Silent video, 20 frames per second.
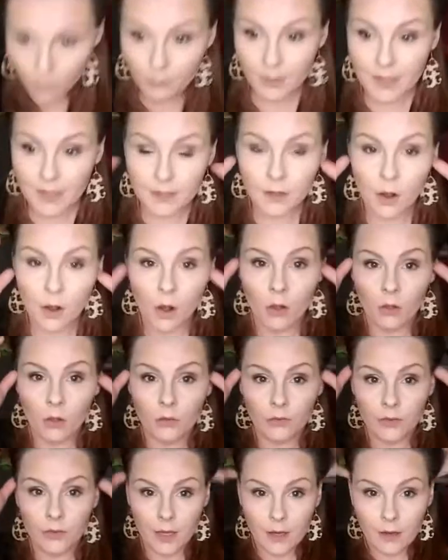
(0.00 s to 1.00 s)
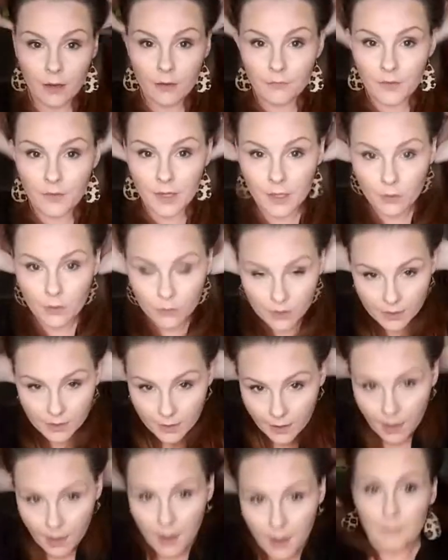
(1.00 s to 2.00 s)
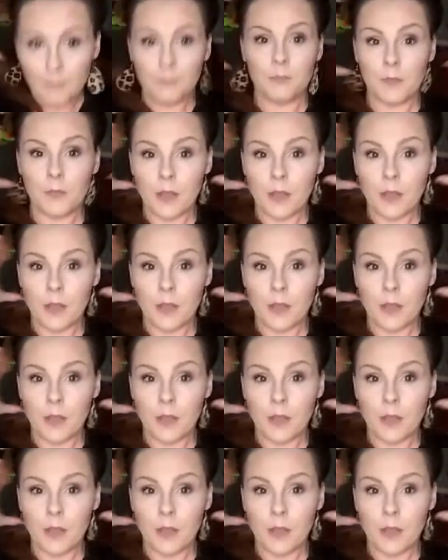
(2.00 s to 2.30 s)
miss all the videos to come.